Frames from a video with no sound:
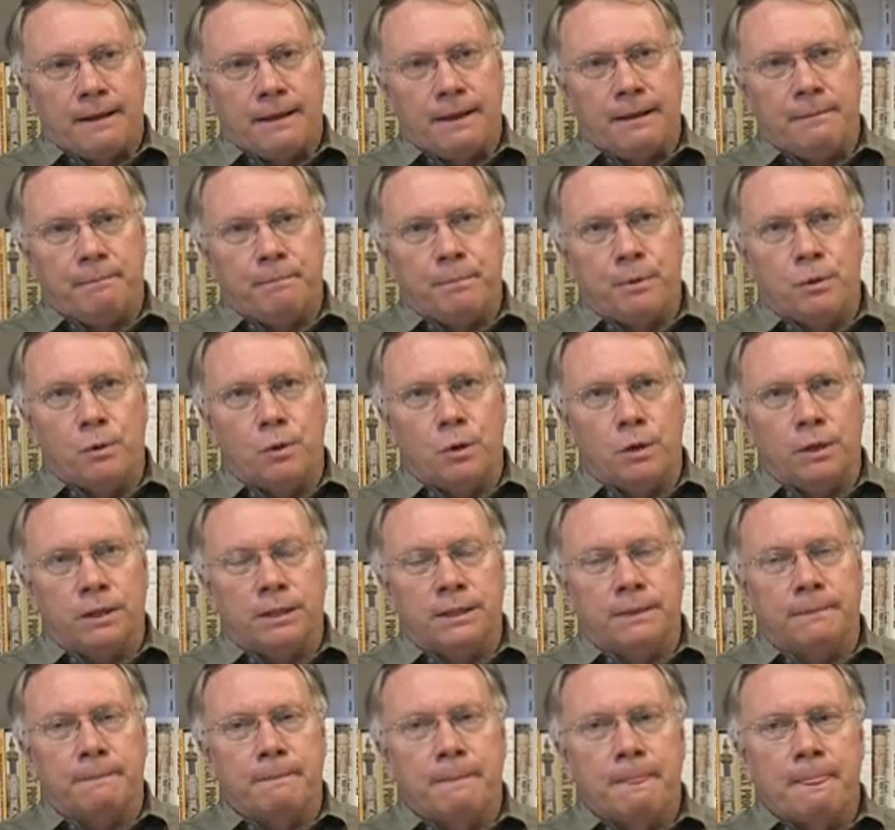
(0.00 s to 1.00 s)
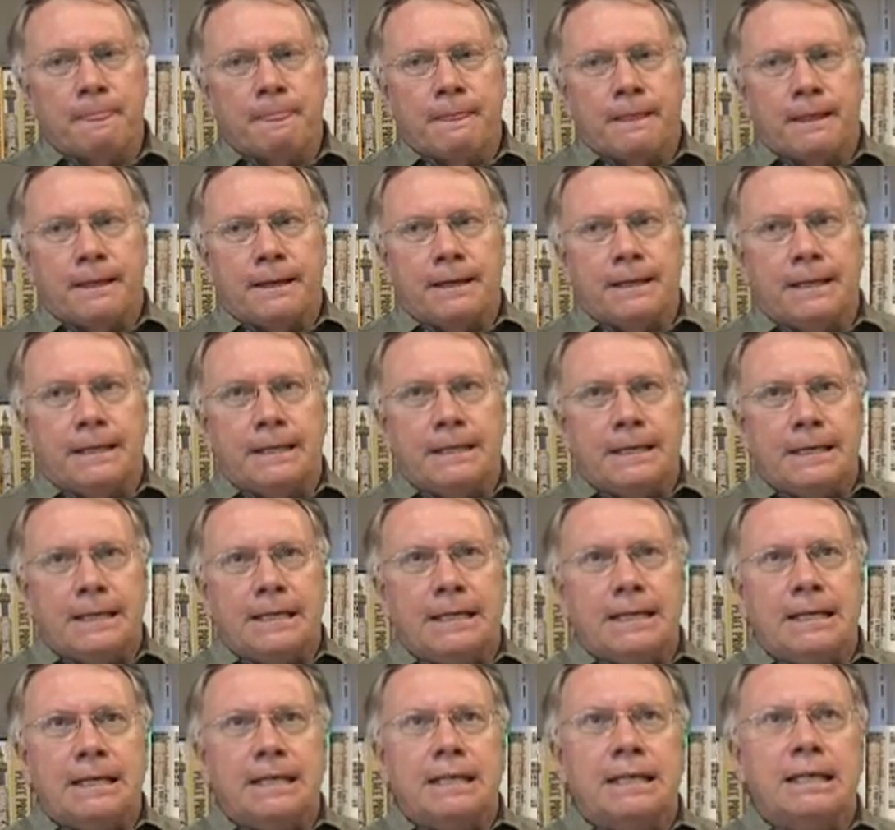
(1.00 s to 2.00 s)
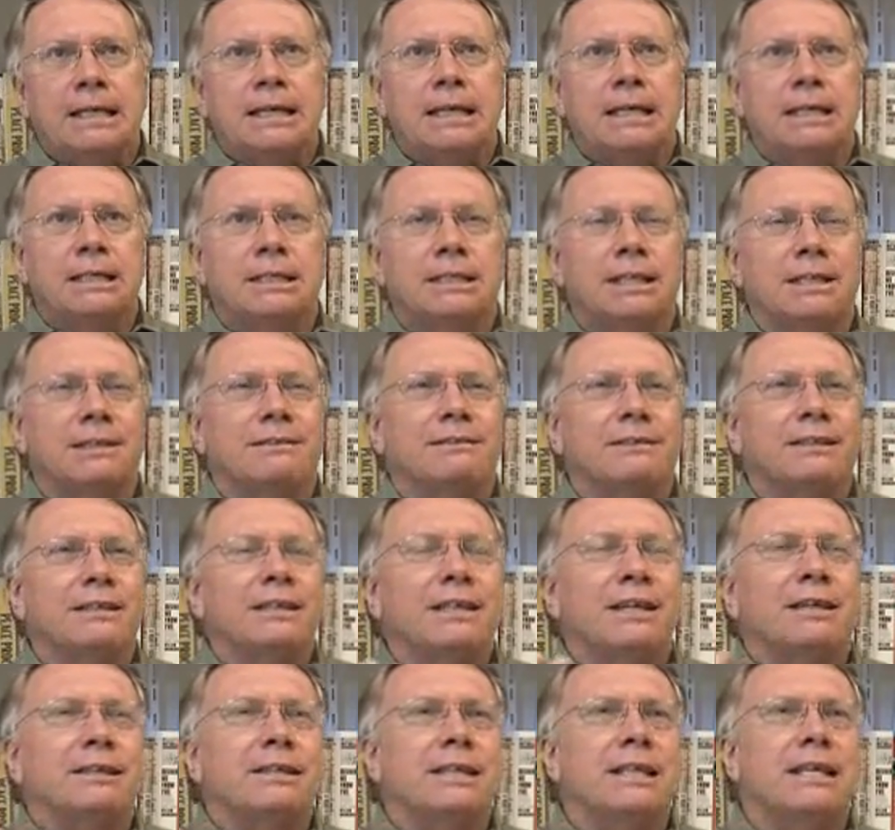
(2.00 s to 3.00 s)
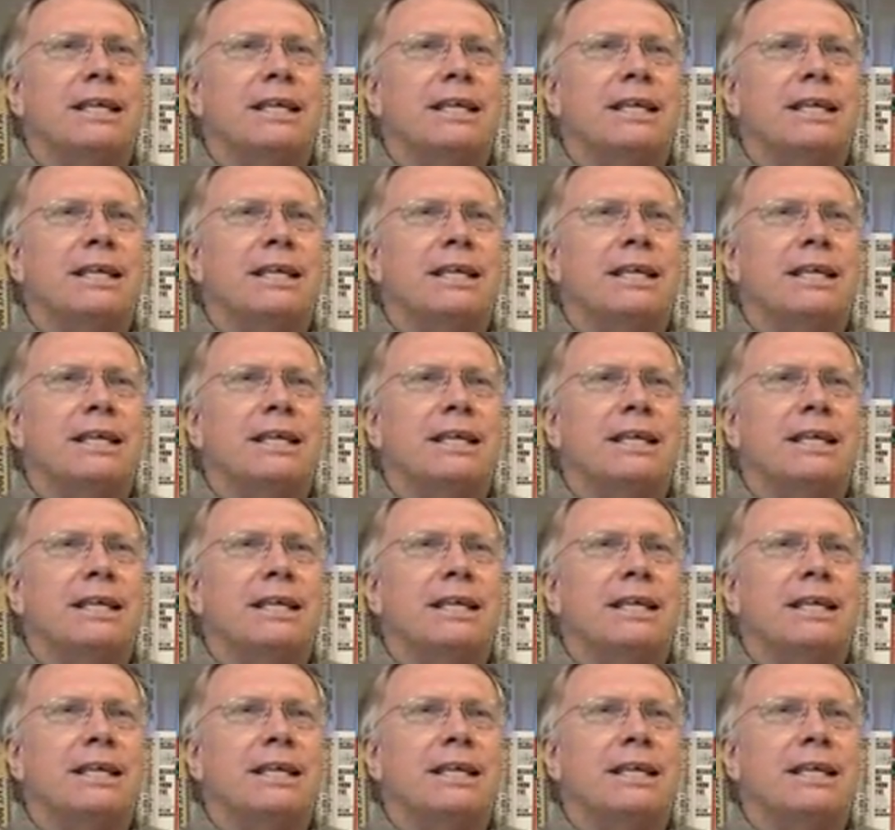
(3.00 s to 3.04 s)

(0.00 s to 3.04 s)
important, is that,